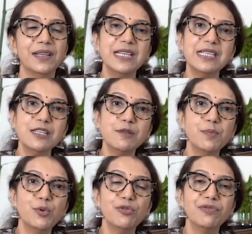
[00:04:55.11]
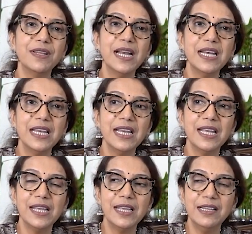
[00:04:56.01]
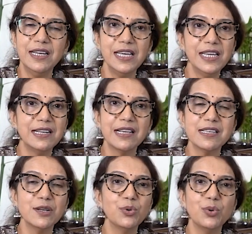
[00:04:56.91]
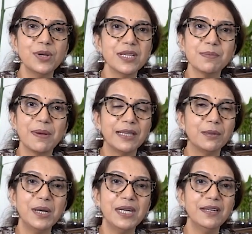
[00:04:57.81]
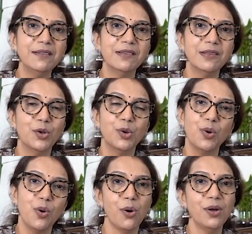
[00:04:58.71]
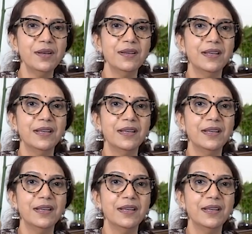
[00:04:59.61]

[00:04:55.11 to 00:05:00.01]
This is proof that either he doesn't know his mathematics or